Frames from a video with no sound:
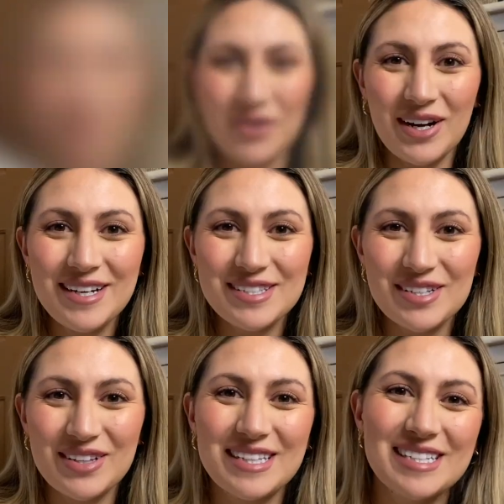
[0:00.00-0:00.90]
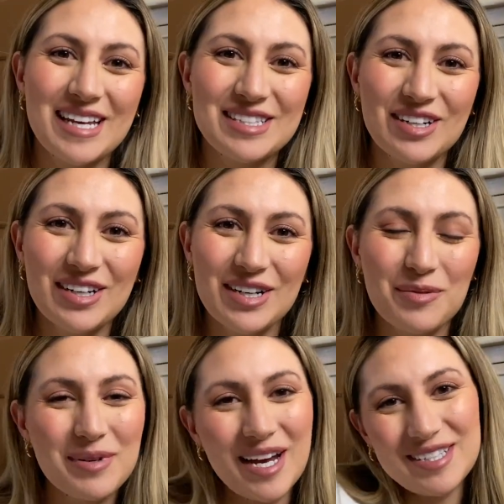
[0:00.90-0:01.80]
All right, so let's get started. Hope
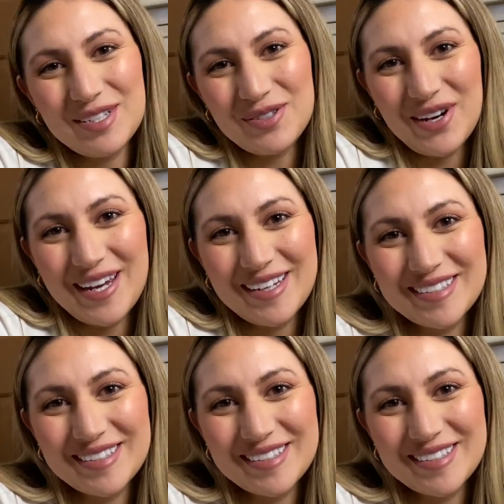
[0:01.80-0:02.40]
you guys enjoy.